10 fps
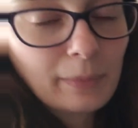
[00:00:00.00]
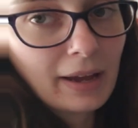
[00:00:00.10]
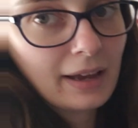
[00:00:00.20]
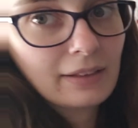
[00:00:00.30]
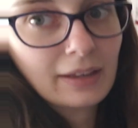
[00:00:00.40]

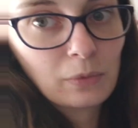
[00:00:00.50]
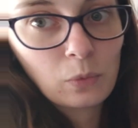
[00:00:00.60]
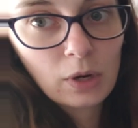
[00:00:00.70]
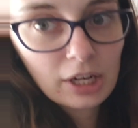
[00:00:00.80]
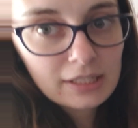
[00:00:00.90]
my like
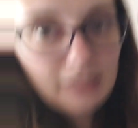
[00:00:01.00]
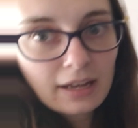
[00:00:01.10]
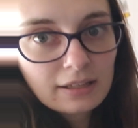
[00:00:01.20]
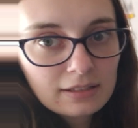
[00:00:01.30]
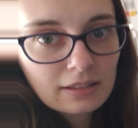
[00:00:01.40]
work
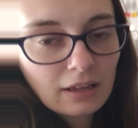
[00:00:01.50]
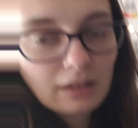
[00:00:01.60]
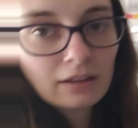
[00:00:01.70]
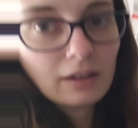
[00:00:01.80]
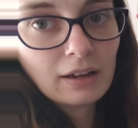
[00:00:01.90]
desk.
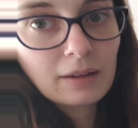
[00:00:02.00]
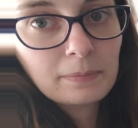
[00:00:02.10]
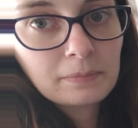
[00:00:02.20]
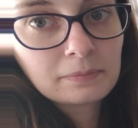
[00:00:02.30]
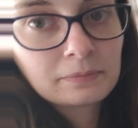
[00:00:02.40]
Um,